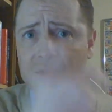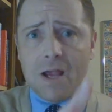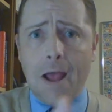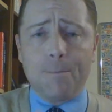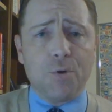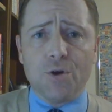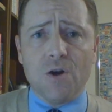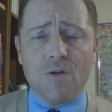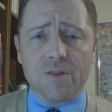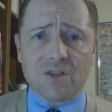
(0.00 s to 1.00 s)
and put it
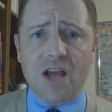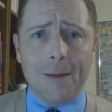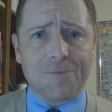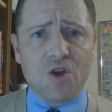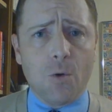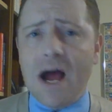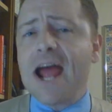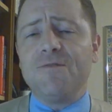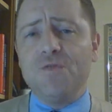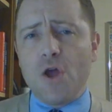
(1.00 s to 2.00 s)
over the top too. I
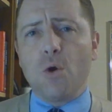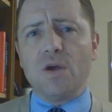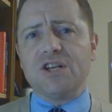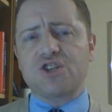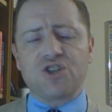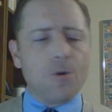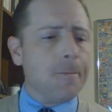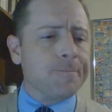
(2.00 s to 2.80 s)
have no issue